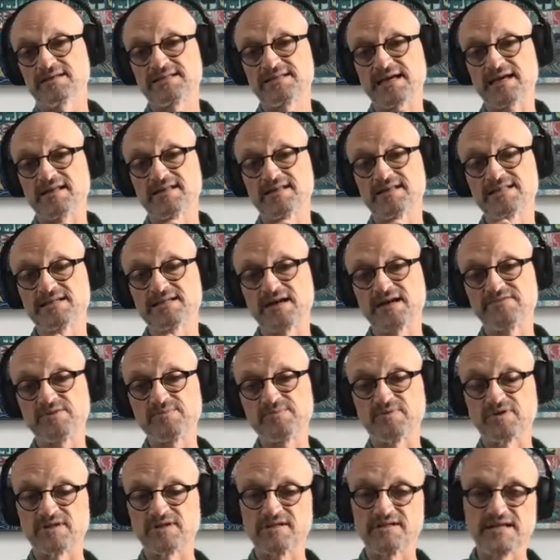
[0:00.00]
I'll say this
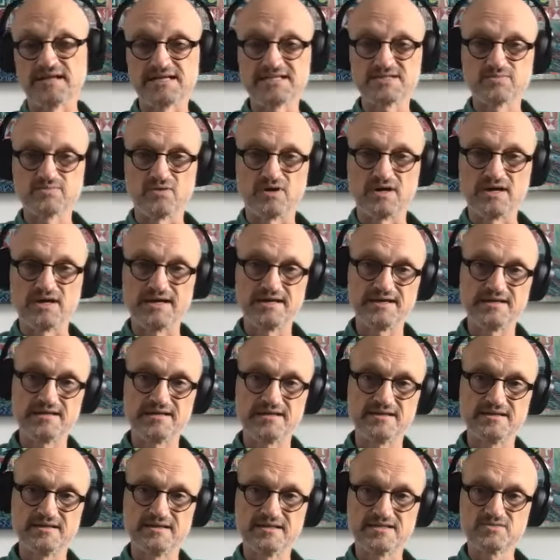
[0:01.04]
to everybody. That's
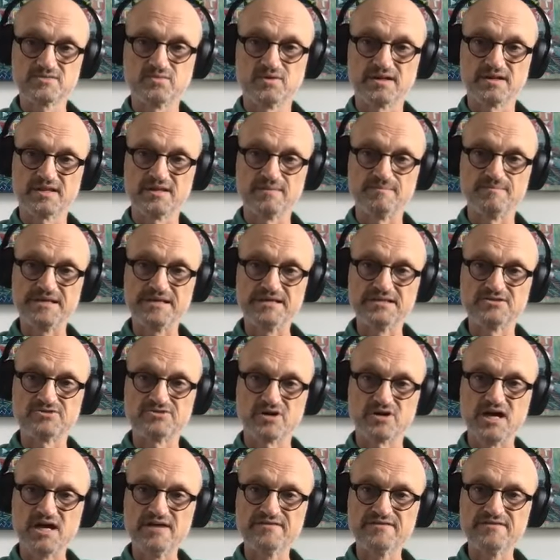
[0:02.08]
why that's one of the
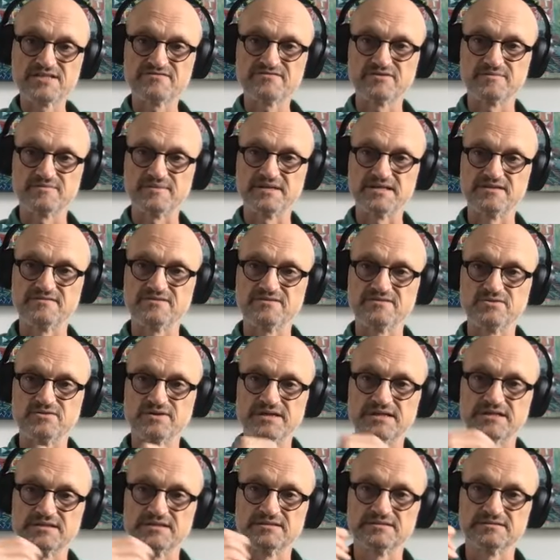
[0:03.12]
big drivers for me
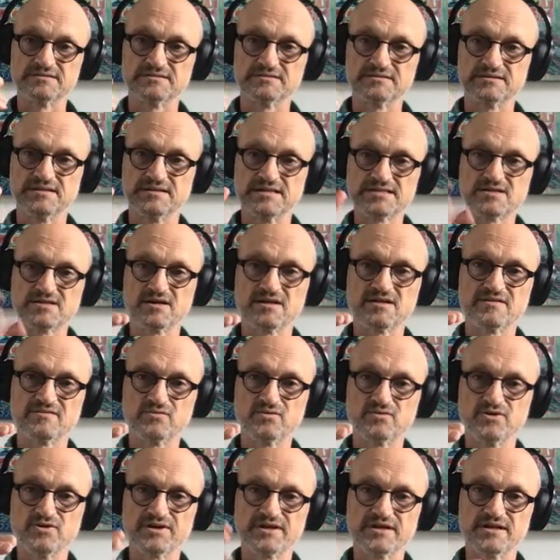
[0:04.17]
of doing this
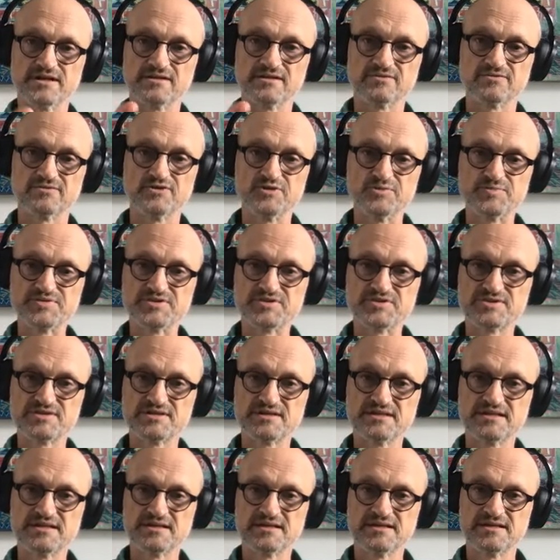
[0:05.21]
kind of work in
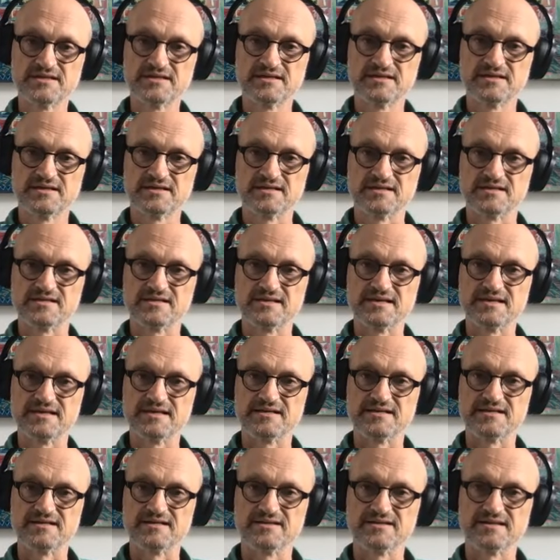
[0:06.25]
groups.
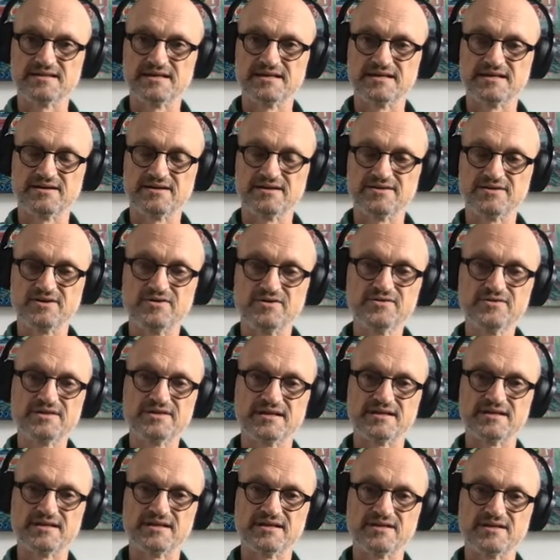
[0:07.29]
That that I
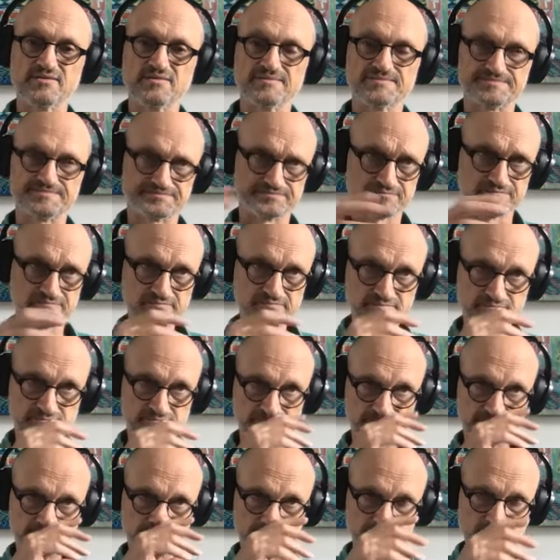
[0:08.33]
know that it,
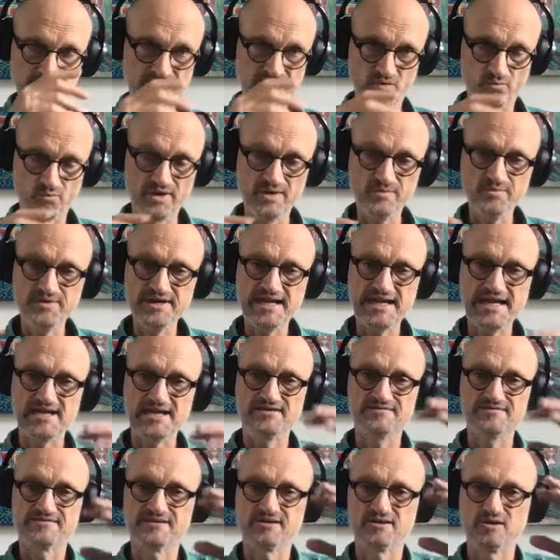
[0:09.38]
when
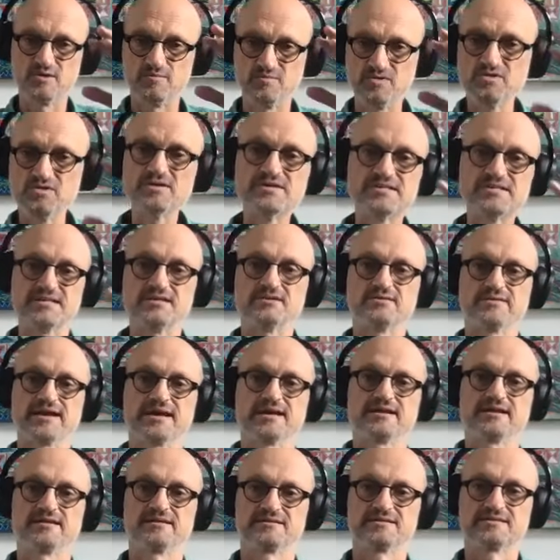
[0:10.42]
we have
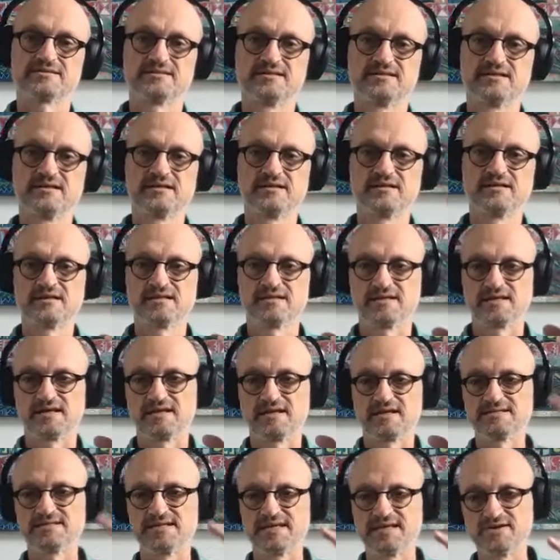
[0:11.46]
community around us
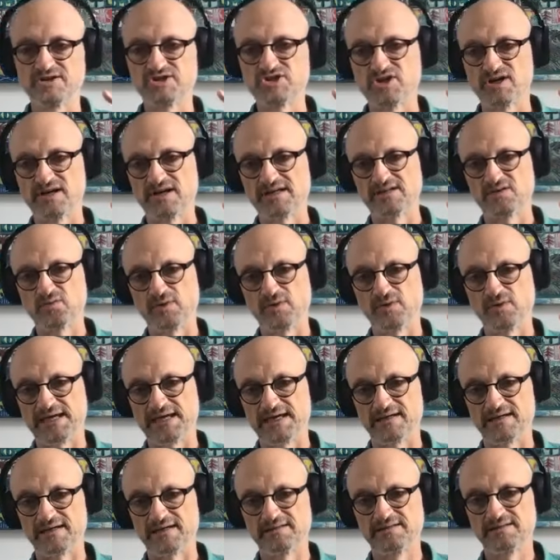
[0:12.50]
that is inner
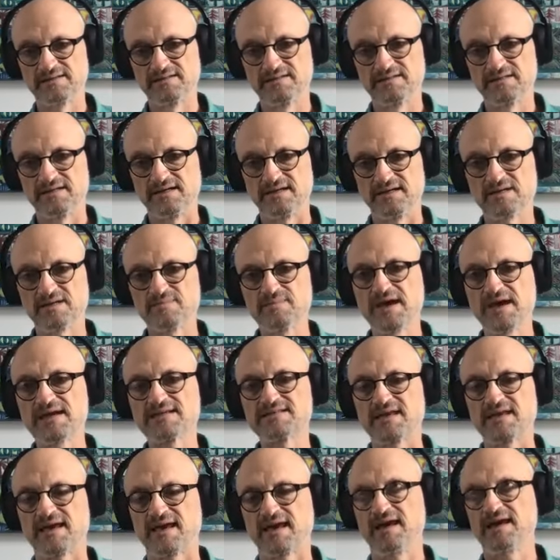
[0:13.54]
child aware,
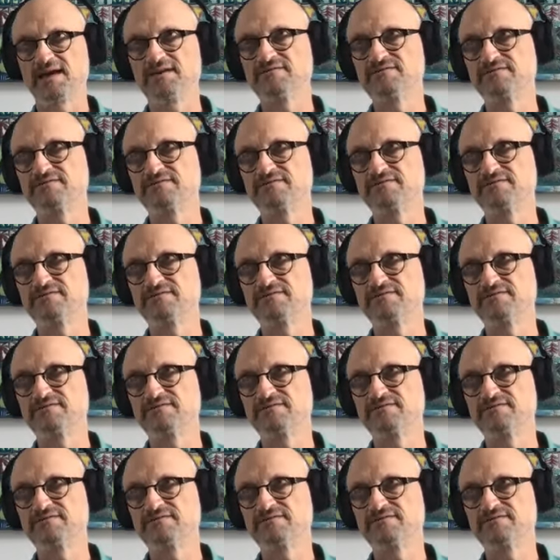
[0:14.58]
it makes